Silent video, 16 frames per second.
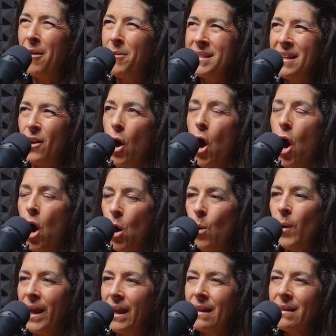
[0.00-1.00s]
wasn't
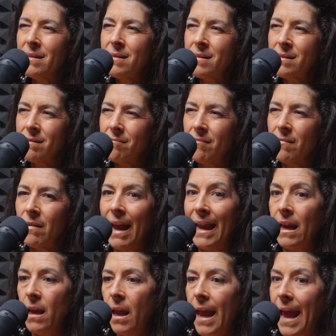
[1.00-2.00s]
always
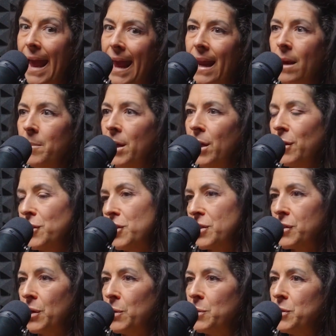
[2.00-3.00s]
like, hey, I'm going to
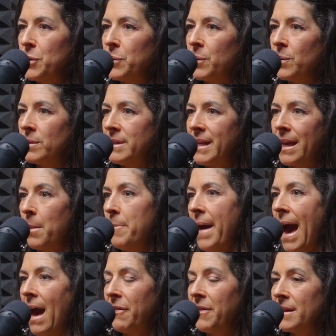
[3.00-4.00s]
just go take a
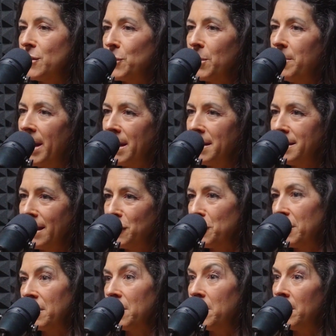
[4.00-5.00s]
bath and do a
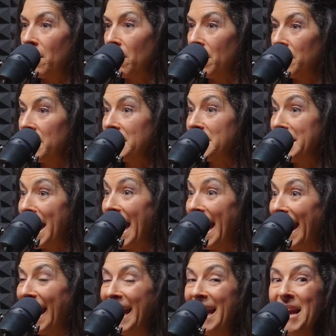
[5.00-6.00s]
meditation in the middle of the
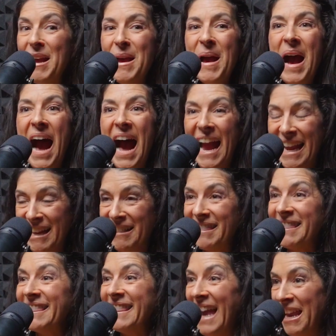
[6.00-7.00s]
day. I
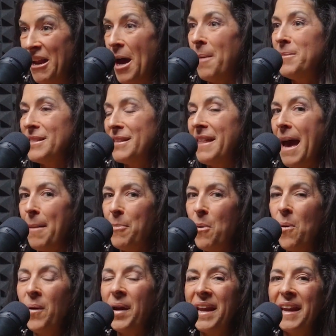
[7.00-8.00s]
led up to that
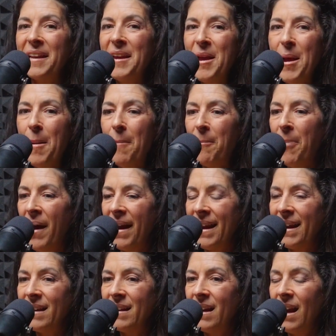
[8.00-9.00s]
point.
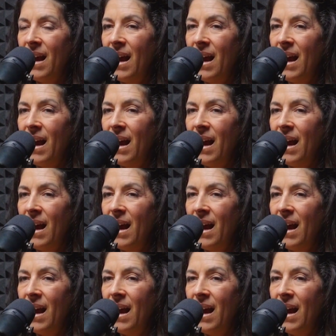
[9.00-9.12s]
But